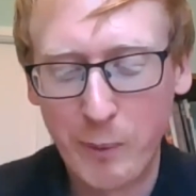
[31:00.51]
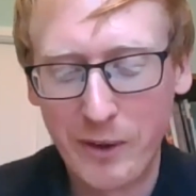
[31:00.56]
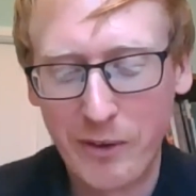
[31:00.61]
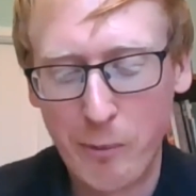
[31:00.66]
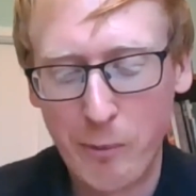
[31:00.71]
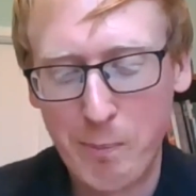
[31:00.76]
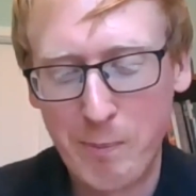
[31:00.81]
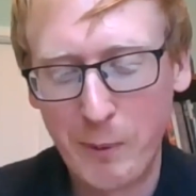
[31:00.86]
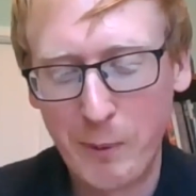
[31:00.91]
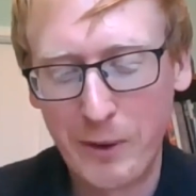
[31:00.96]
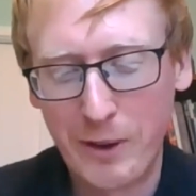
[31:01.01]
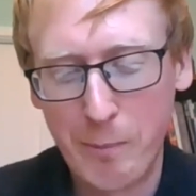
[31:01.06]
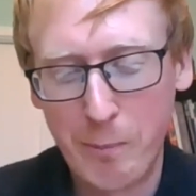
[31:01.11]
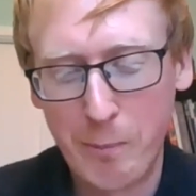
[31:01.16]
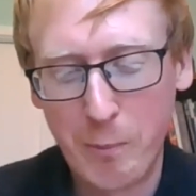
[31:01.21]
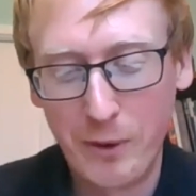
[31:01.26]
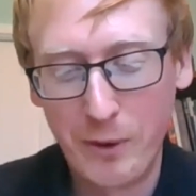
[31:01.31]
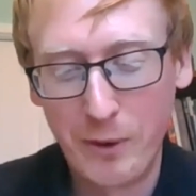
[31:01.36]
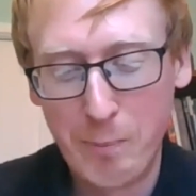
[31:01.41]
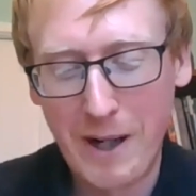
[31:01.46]
with the with the
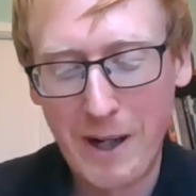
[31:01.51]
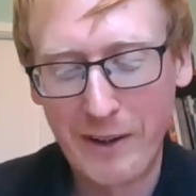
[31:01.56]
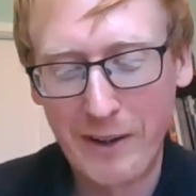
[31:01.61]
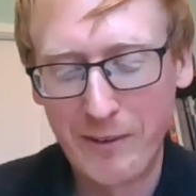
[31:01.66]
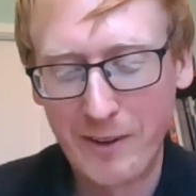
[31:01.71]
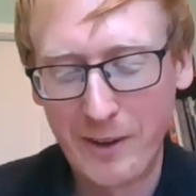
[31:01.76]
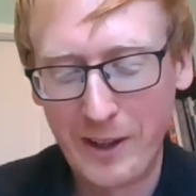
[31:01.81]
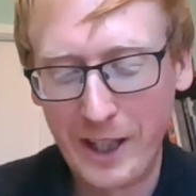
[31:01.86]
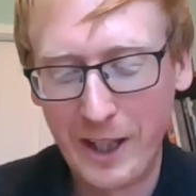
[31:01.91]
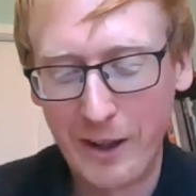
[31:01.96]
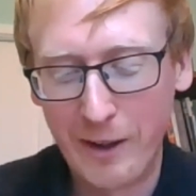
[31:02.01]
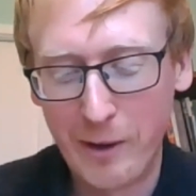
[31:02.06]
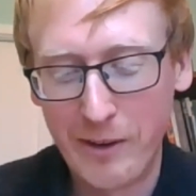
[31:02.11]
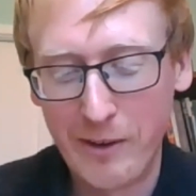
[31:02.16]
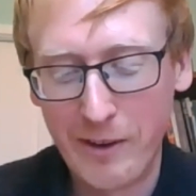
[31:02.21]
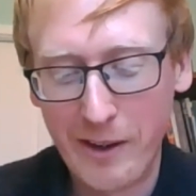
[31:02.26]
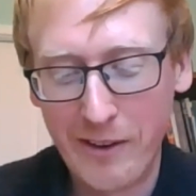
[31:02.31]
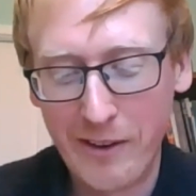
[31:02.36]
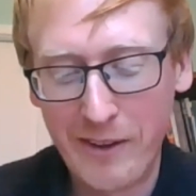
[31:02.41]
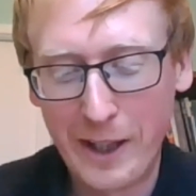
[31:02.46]
with the plus, you know,
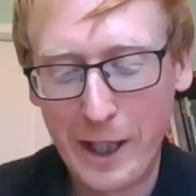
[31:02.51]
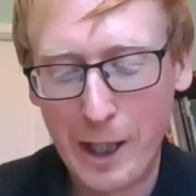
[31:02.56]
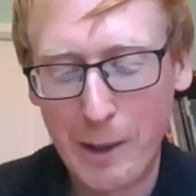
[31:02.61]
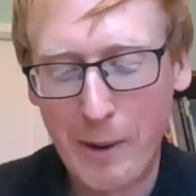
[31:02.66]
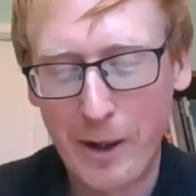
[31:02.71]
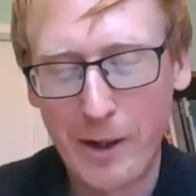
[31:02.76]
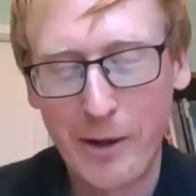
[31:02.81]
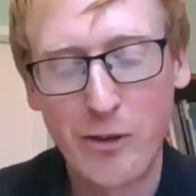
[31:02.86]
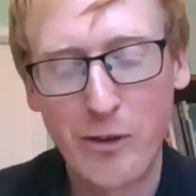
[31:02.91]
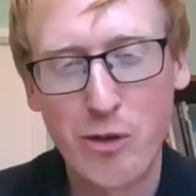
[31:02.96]
the, the thing about the